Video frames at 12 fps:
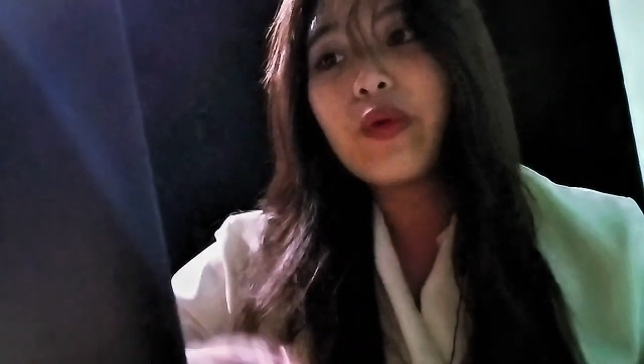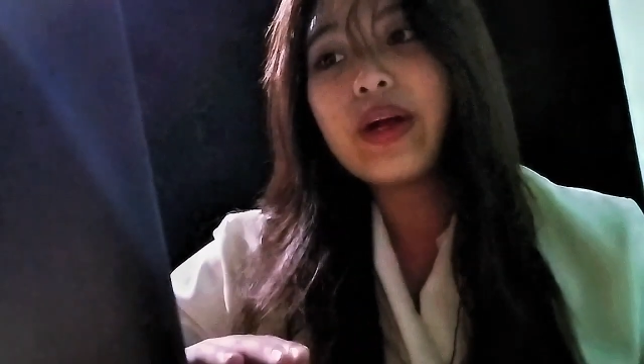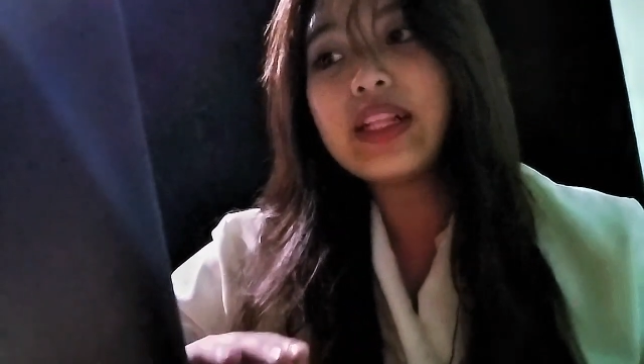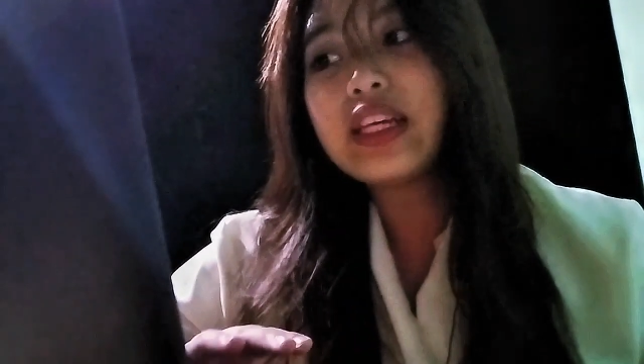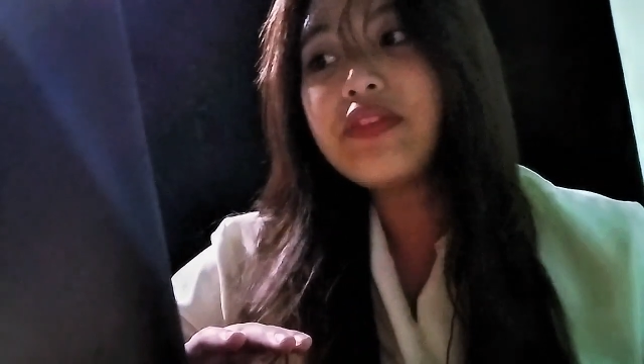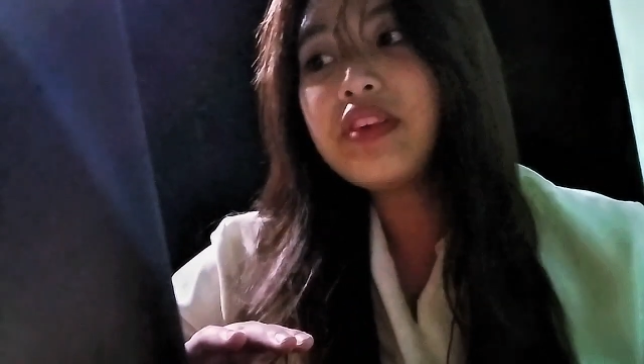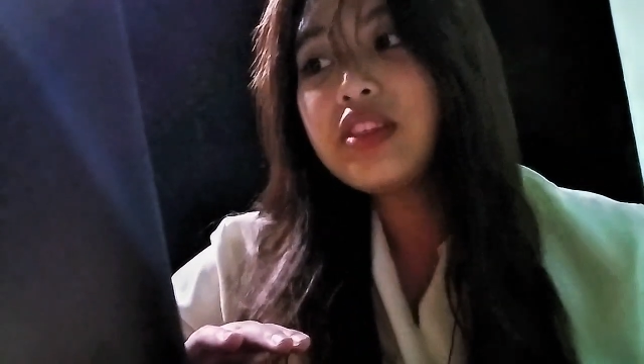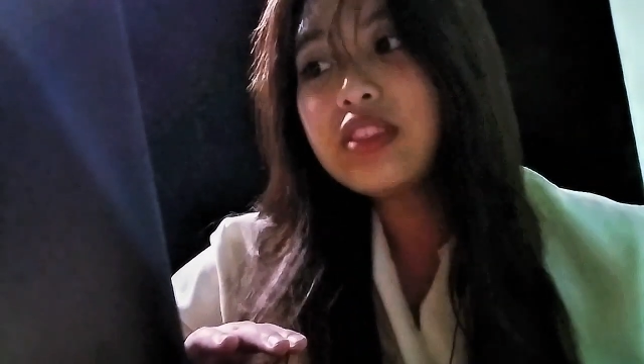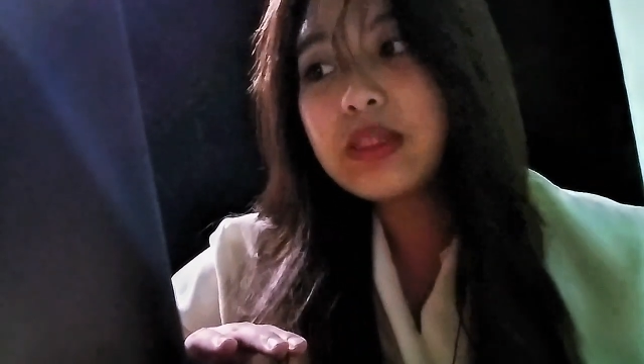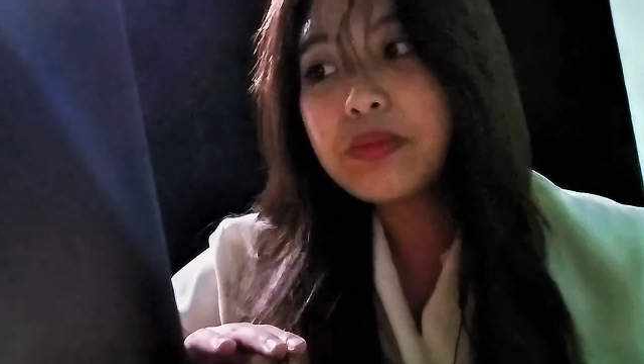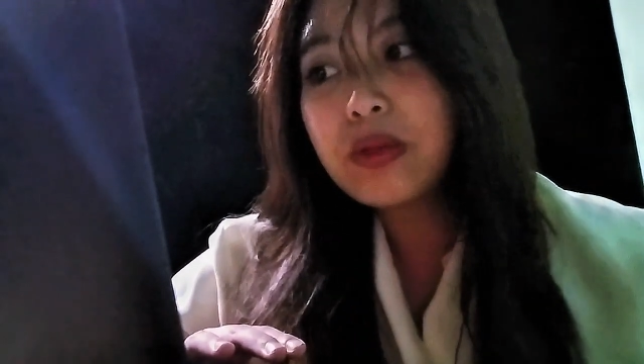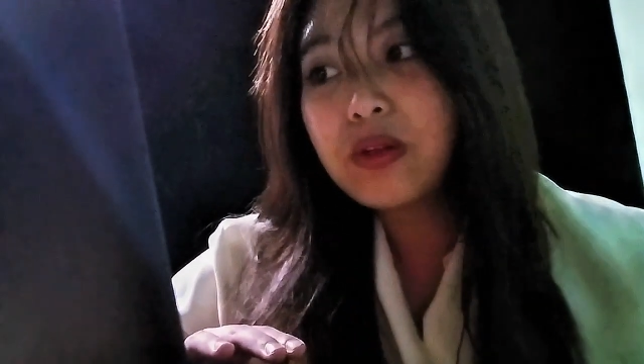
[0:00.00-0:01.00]
while even a
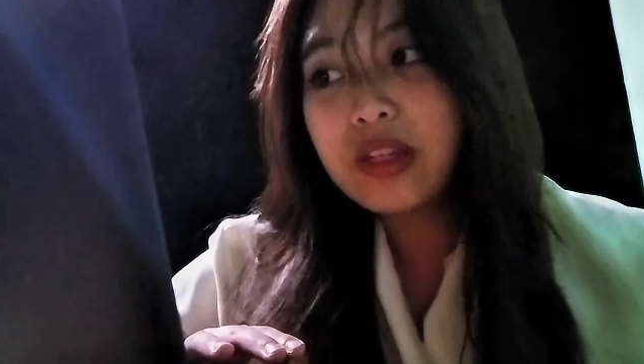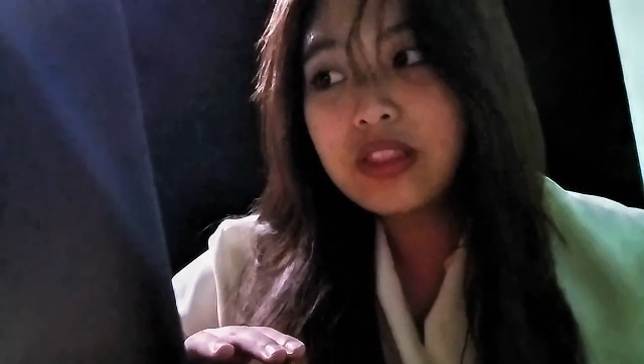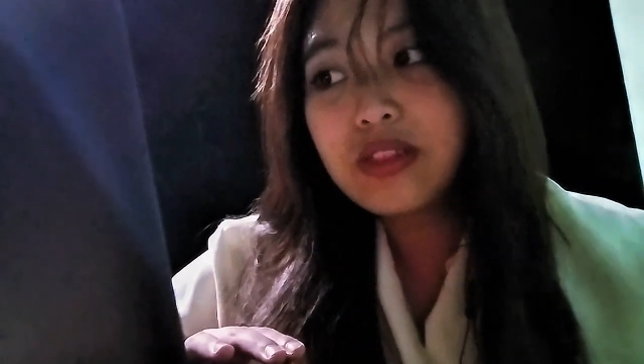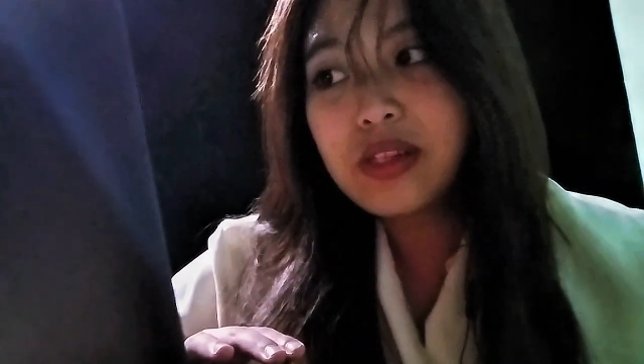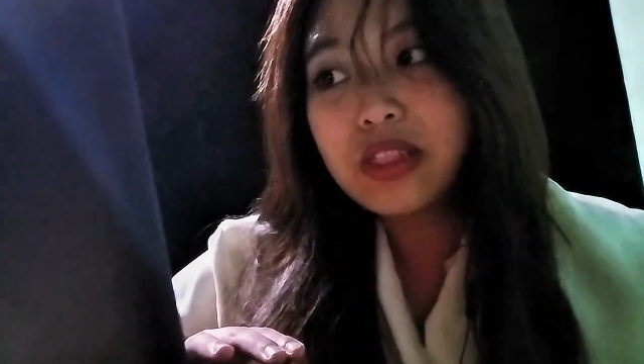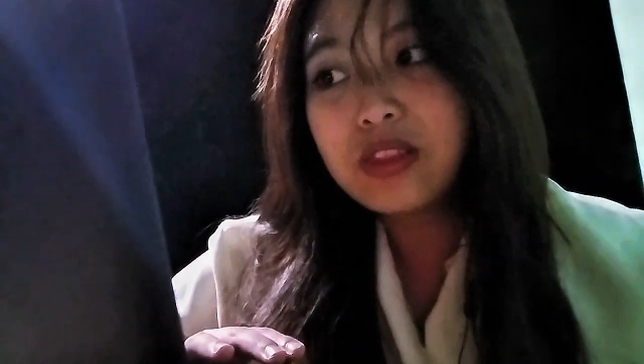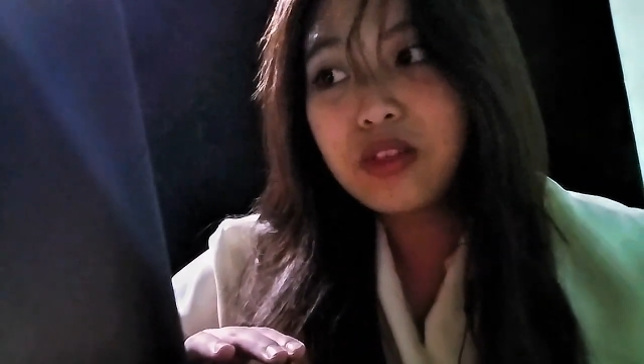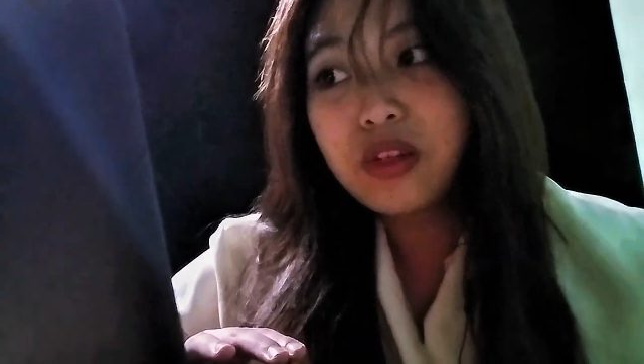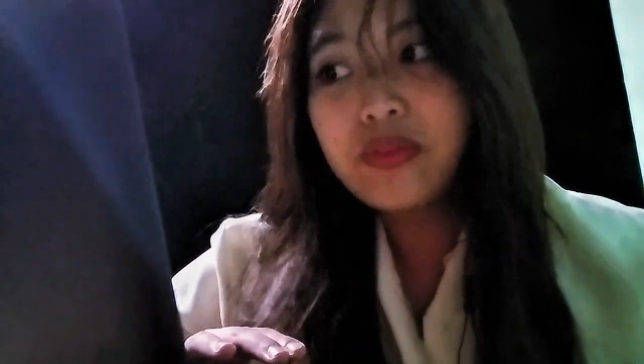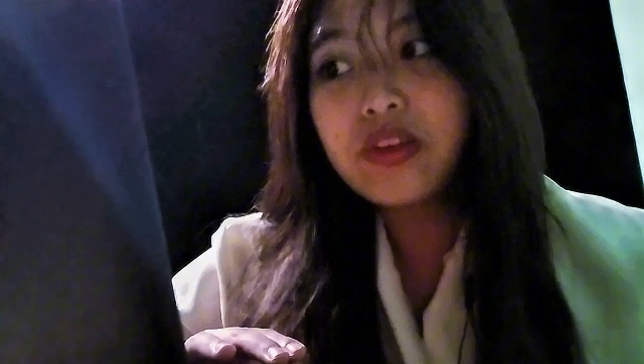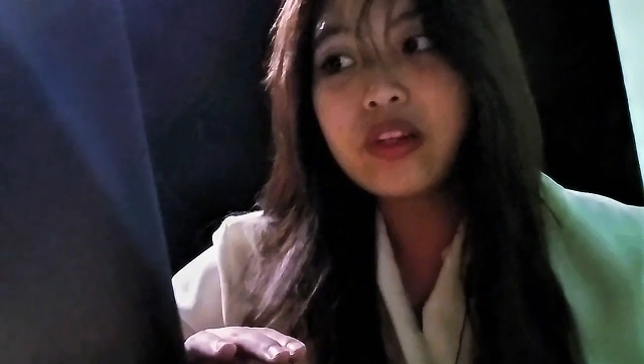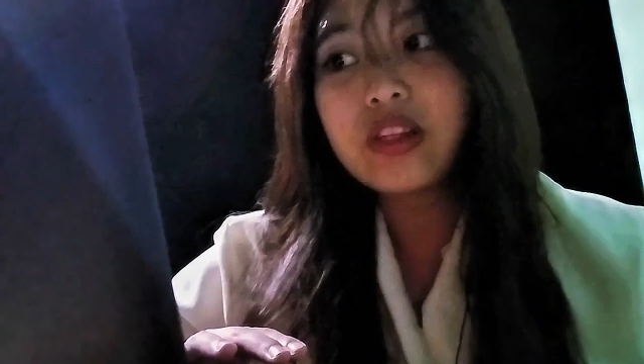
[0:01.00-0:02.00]
simple restaurant
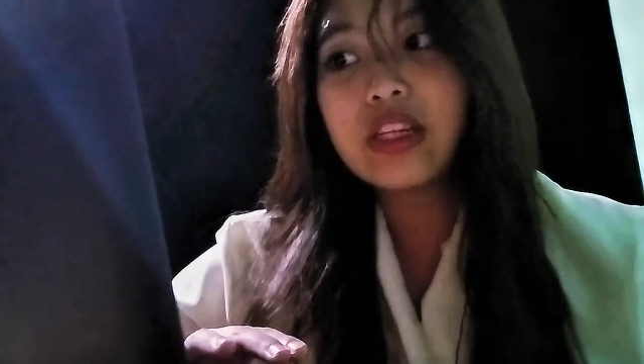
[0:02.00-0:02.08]
server